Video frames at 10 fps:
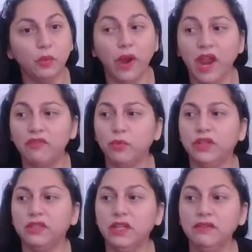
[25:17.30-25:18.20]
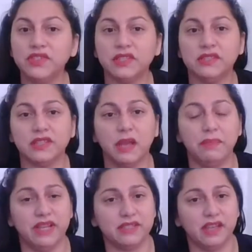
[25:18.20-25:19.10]
where everyone lives
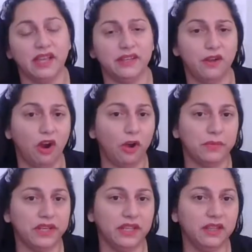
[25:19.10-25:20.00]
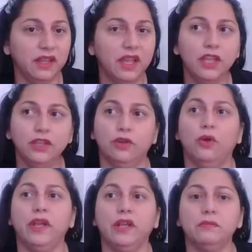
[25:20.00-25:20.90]
side by side in harmony, you
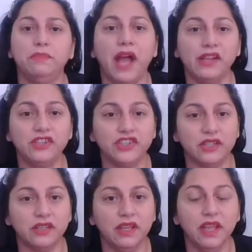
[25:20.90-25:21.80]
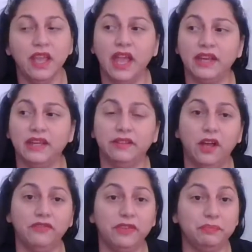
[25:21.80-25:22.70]
know, in compassion and in
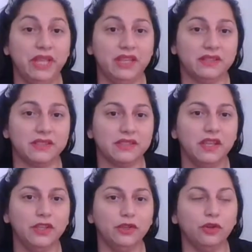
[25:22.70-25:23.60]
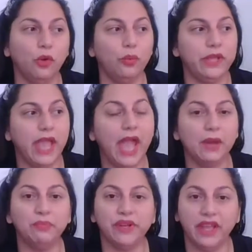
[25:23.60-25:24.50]
love and peace. You know, we
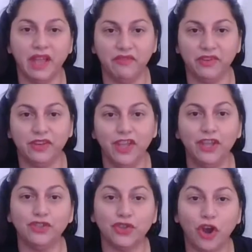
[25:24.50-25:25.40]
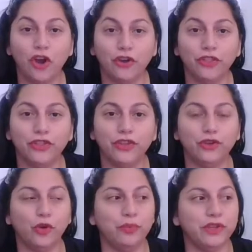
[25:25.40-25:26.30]
can bring heaven to earth,
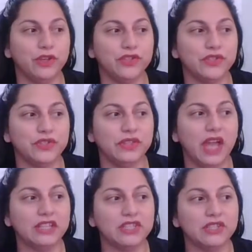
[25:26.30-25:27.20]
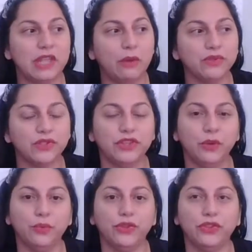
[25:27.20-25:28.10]
you know, because that was the
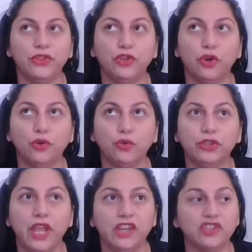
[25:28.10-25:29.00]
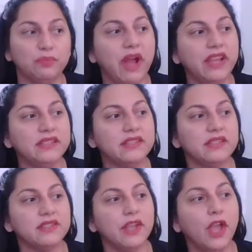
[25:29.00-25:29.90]
thing with, you know, age of
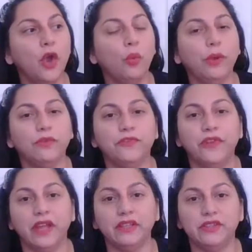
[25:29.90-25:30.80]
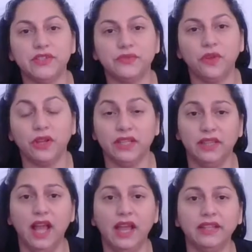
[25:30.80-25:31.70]
Pisces. We were fed this fucking
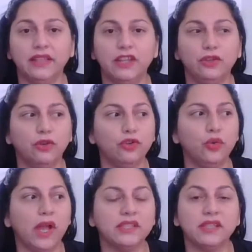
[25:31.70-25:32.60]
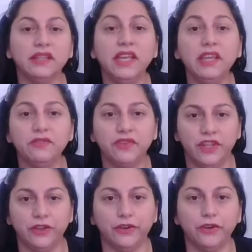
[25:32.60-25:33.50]
line that, you know, you had to leave
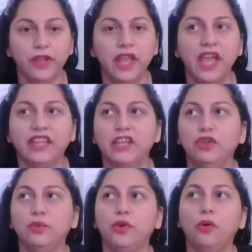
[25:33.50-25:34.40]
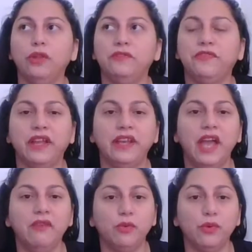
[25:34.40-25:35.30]
here and that you would only find
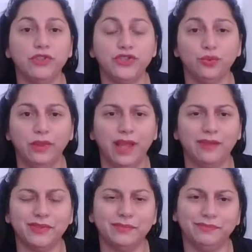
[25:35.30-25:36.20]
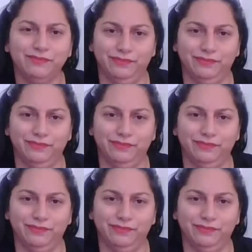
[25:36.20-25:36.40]
heaven once you left.